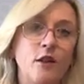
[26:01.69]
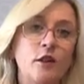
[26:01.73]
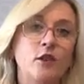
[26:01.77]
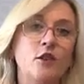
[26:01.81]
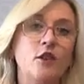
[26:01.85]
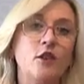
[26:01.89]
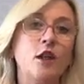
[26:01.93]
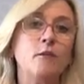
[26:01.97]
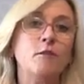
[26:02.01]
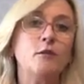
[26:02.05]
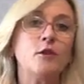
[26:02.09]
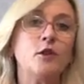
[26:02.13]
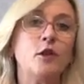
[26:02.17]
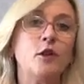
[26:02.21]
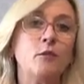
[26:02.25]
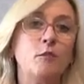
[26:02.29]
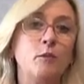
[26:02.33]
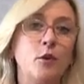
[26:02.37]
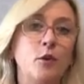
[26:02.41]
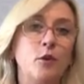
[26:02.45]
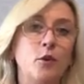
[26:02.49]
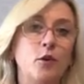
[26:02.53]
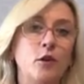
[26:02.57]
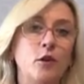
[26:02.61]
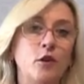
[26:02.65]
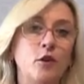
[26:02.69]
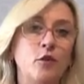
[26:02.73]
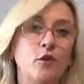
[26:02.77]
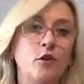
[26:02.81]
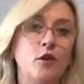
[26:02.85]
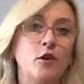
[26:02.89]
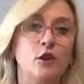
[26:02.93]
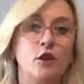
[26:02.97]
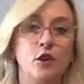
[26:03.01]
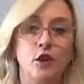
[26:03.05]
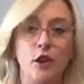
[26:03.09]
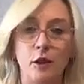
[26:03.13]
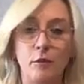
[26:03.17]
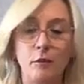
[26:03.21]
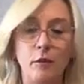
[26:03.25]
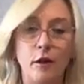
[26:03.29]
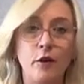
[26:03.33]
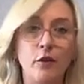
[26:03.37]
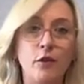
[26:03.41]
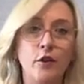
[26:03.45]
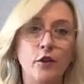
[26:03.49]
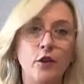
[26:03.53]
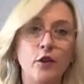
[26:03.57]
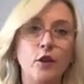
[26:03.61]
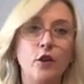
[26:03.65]
I jumped on board the first year
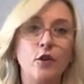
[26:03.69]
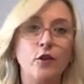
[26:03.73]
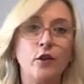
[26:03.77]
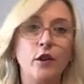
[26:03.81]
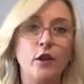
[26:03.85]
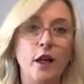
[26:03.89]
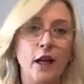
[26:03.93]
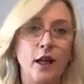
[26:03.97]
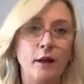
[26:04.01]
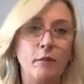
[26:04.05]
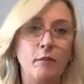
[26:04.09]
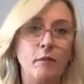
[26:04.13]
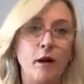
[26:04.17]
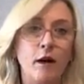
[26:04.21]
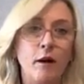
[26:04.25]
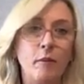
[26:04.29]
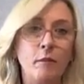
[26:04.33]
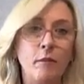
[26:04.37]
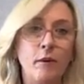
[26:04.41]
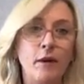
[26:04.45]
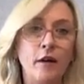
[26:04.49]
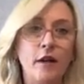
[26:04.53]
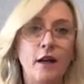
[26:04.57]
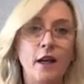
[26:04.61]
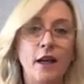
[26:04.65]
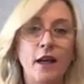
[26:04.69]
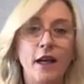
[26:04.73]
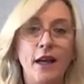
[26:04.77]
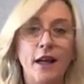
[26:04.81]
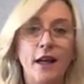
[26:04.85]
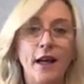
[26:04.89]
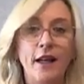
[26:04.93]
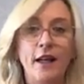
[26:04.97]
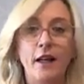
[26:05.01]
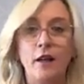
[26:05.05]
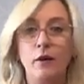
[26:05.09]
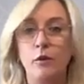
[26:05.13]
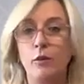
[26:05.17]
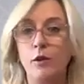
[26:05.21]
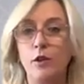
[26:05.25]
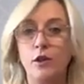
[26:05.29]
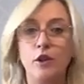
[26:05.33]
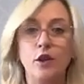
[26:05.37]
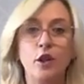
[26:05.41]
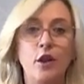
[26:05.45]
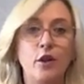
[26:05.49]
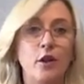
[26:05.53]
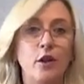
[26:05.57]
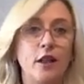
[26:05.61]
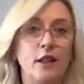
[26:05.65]
my renewal came up and it
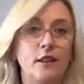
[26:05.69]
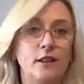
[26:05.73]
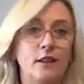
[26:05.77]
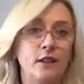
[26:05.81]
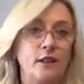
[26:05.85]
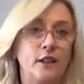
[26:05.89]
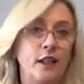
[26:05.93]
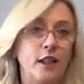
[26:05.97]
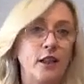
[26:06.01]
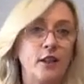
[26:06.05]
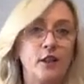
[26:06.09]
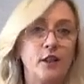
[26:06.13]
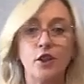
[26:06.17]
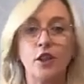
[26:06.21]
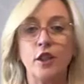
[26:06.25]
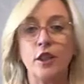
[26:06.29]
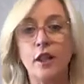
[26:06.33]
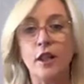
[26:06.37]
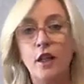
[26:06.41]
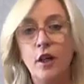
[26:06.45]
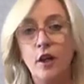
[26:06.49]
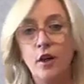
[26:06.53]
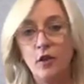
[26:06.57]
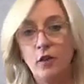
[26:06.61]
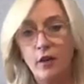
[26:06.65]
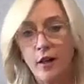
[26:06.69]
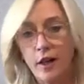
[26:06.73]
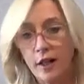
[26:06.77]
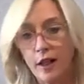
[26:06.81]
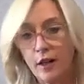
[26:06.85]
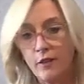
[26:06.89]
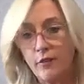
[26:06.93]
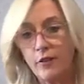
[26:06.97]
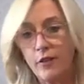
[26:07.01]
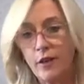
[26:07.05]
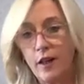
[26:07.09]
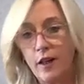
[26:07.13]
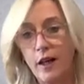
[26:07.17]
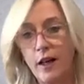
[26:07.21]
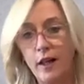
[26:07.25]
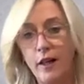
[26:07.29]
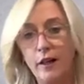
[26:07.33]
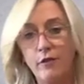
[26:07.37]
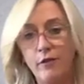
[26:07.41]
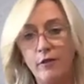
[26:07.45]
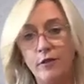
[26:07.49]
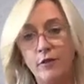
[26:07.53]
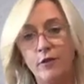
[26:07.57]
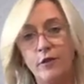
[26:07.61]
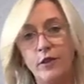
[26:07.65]
was no hesitation, right?
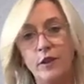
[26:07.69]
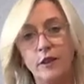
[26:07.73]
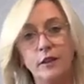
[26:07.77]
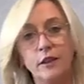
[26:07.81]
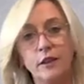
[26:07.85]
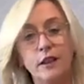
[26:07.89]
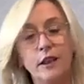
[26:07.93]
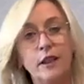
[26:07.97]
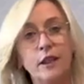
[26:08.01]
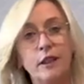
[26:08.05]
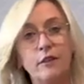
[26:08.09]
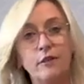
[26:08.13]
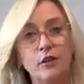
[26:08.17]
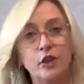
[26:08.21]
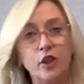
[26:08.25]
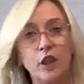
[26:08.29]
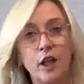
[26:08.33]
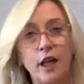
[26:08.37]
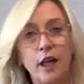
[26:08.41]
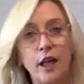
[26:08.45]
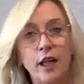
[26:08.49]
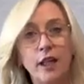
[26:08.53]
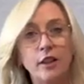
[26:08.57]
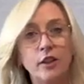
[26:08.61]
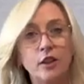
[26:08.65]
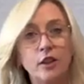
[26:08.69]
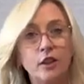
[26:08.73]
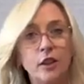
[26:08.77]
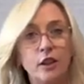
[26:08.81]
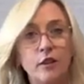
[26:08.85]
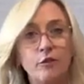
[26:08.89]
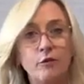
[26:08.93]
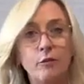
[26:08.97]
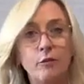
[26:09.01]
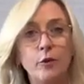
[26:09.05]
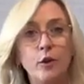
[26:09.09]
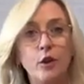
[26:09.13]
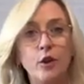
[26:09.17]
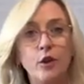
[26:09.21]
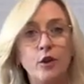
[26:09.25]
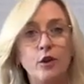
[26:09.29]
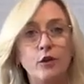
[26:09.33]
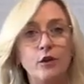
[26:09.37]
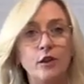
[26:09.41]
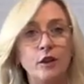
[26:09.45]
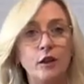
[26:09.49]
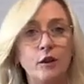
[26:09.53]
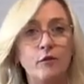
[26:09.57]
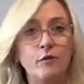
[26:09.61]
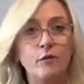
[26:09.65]
I've filtered, I've changed, I've
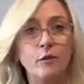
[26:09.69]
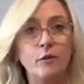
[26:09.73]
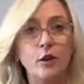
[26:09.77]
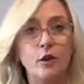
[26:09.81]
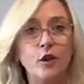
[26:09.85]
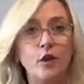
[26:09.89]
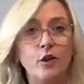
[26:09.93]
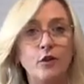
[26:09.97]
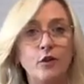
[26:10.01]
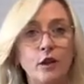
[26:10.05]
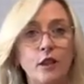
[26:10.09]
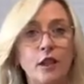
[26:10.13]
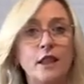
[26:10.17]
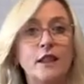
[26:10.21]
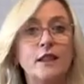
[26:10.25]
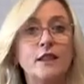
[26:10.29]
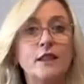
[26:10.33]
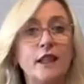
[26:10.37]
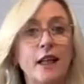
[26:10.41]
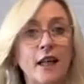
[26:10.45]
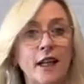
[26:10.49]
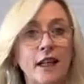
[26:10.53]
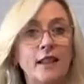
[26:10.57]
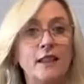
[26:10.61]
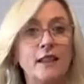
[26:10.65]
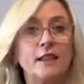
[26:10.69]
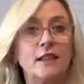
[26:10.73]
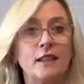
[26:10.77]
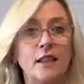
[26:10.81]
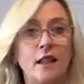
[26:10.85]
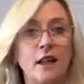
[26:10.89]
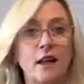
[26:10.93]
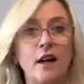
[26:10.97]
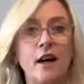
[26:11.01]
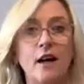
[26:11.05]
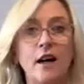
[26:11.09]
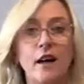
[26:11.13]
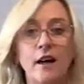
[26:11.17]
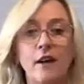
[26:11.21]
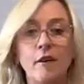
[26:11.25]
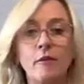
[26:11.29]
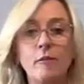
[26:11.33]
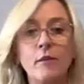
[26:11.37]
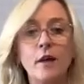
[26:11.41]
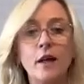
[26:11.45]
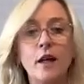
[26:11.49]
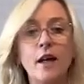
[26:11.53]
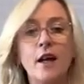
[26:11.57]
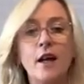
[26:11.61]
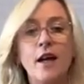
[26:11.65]
moved, I've maneuvered. It takes
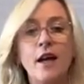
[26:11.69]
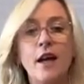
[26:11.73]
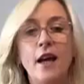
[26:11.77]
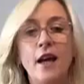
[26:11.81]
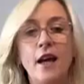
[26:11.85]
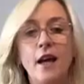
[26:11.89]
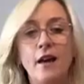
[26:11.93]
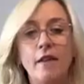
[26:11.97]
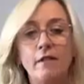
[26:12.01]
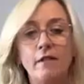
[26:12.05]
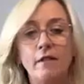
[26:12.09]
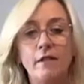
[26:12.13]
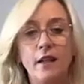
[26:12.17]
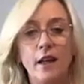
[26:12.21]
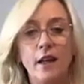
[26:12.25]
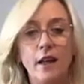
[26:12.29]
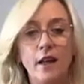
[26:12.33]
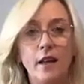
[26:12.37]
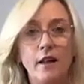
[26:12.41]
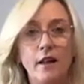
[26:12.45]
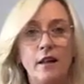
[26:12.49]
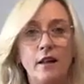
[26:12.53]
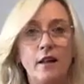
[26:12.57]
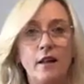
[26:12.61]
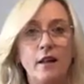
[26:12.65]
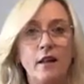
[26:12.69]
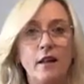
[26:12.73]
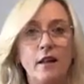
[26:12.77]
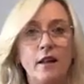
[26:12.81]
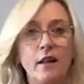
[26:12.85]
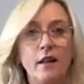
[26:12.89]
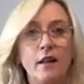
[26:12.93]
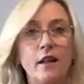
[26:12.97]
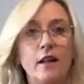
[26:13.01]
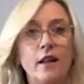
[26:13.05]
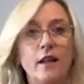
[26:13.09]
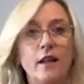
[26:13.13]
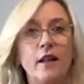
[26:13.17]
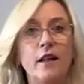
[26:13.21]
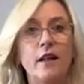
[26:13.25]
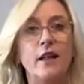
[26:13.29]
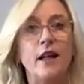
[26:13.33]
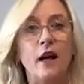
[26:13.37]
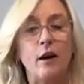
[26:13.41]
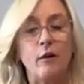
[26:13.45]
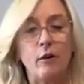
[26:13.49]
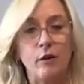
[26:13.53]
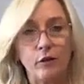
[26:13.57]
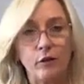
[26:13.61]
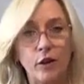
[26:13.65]
time. And then
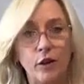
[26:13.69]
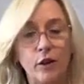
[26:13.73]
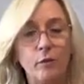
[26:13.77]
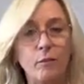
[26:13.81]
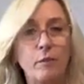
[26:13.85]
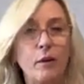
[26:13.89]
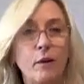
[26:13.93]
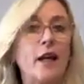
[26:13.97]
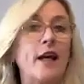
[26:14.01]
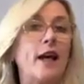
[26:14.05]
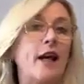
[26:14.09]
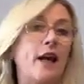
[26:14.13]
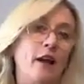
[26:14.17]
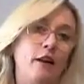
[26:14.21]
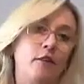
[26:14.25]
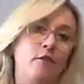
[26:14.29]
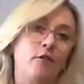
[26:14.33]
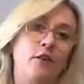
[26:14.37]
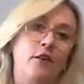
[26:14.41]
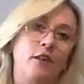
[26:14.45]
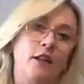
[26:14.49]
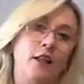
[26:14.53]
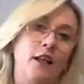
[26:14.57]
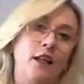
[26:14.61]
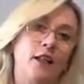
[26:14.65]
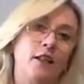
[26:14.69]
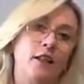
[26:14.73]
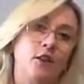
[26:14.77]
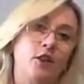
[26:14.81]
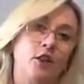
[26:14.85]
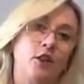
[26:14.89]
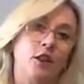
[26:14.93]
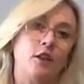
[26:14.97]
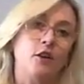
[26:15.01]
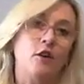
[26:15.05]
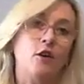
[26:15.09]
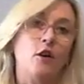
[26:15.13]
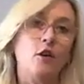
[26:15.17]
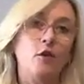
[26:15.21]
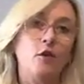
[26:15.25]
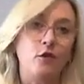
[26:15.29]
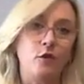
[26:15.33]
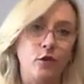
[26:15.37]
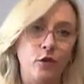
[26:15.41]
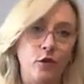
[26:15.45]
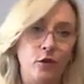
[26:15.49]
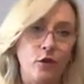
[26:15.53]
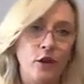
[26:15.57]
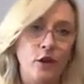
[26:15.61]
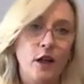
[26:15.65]
now I've got a plan for the next year
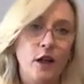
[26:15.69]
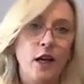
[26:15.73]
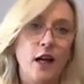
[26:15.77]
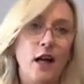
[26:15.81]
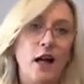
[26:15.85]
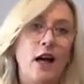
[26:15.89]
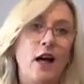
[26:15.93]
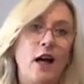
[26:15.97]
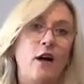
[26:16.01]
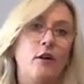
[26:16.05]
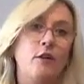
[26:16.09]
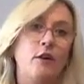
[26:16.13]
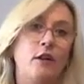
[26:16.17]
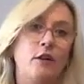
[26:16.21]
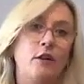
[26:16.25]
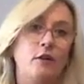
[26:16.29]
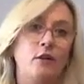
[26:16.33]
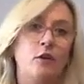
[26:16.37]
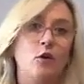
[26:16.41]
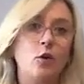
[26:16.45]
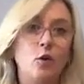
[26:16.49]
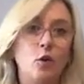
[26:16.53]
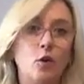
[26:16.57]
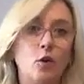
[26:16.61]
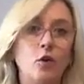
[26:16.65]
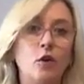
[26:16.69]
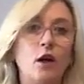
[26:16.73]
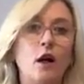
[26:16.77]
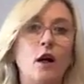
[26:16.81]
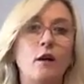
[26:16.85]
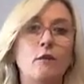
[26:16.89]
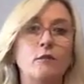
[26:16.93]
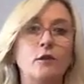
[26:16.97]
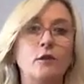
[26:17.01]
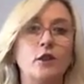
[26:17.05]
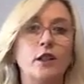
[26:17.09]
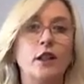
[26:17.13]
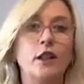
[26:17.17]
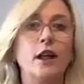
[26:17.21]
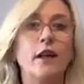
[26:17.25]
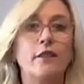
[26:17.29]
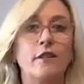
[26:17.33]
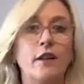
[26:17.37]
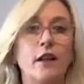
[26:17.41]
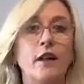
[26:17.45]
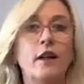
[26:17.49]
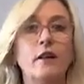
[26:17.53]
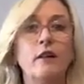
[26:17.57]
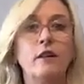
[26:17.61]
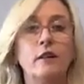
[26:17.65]
of how it'll all come
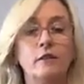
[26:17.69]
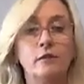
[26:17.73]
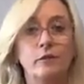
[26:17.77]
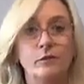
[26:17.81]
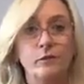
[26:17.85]
together.